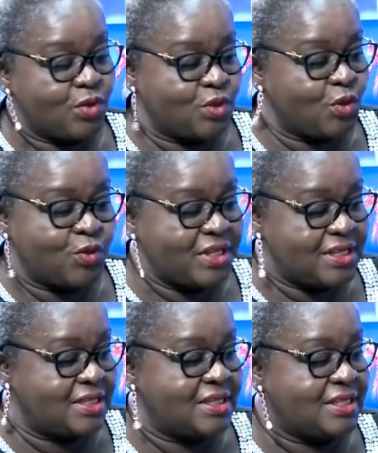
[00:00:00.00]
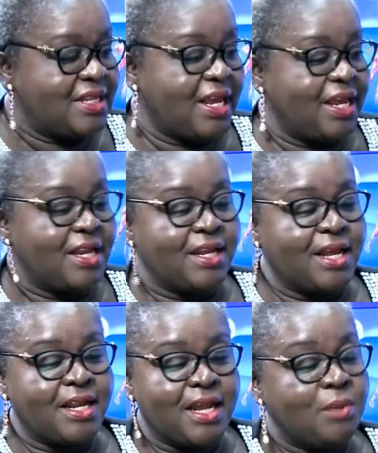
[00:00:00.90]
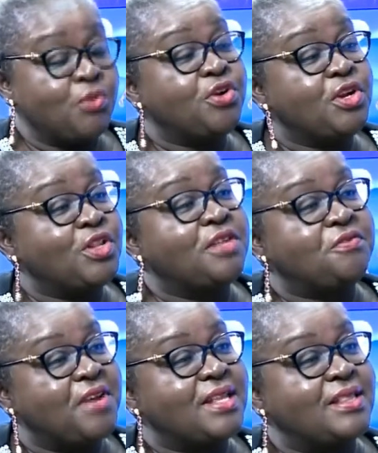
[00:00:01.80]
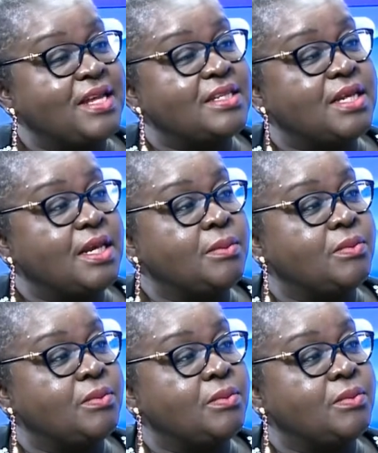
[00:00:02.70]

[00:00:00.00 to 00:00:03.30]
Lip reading: was always saying and hammering on the fact that